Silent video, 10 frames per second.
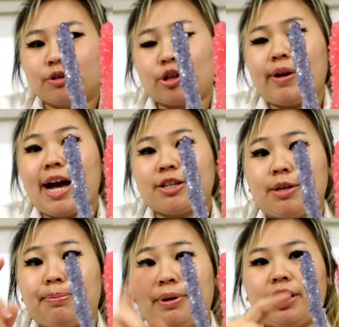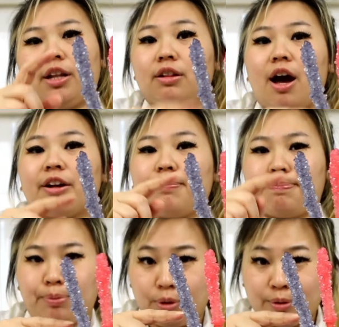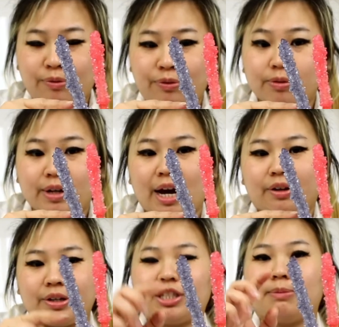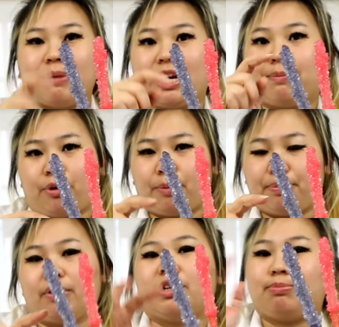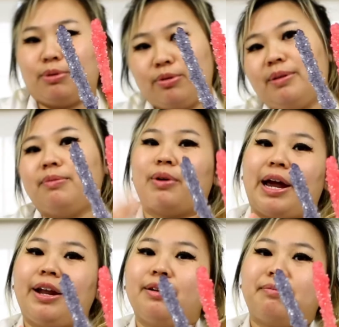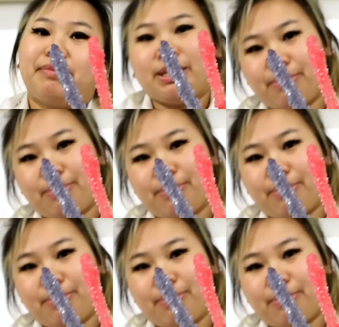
so I actually put a lot of blue food coloring to make it purple, because blue and red makes